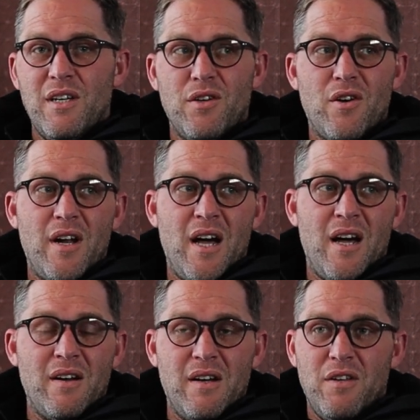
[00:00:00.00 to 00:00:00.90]
You got
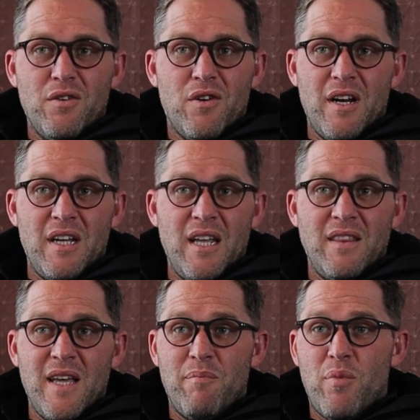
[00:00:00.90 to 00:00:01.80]
to
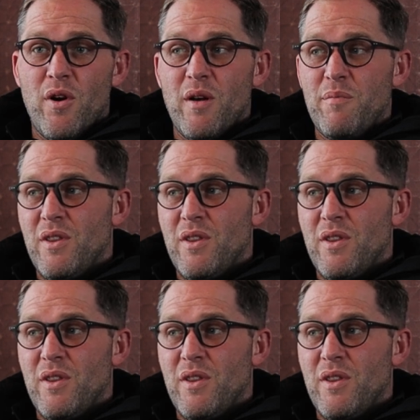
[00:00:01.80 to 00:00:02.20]
get that product,